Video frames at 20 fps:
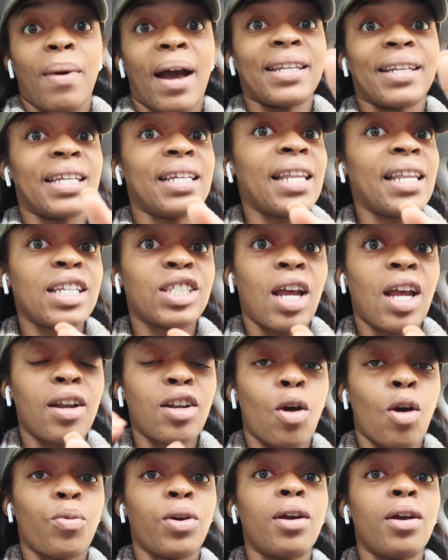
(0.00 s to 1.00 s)
I did let y'all
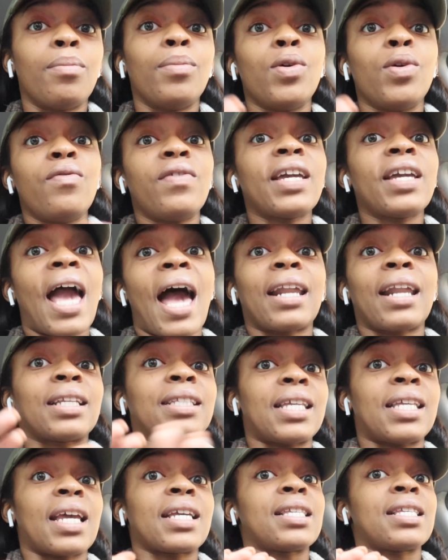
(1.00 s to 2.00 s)
know we're moving out of
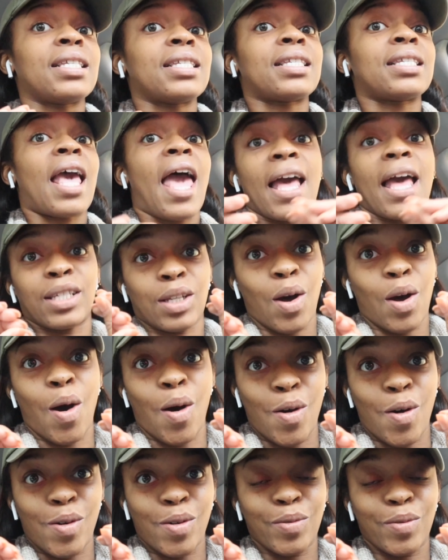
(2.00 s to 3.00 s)
Texas as a
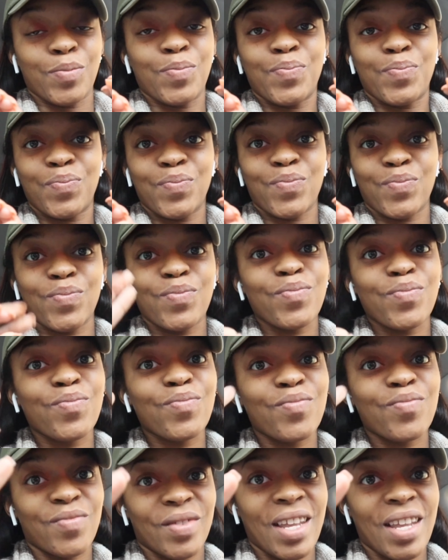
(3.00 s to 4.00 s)
whole,
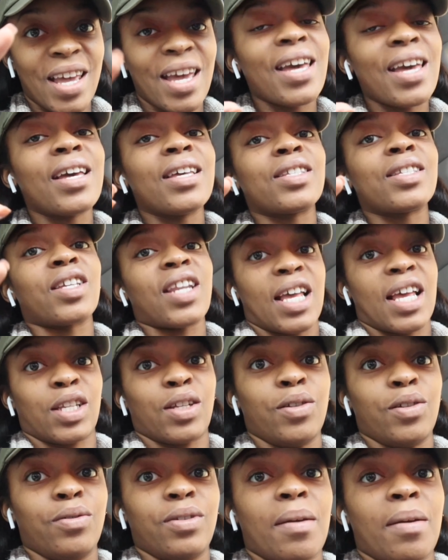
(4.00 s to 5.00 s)
so that's
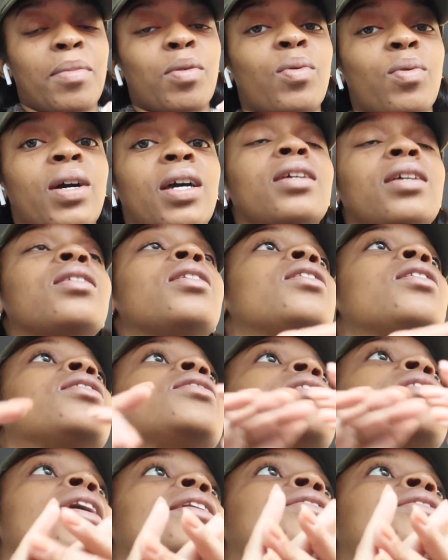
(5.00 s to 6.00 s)
cool, number one. Yeah,